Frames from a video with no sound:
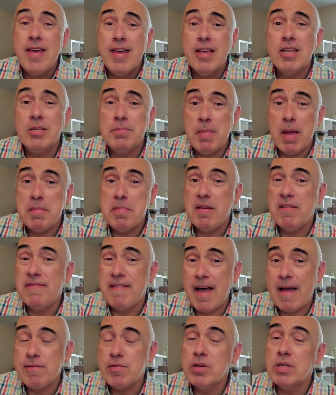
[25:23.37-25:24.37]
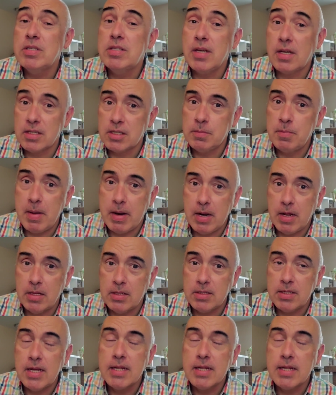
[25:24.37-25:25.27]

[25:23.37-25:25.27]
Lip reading: is maybe 5 or 6 minutes.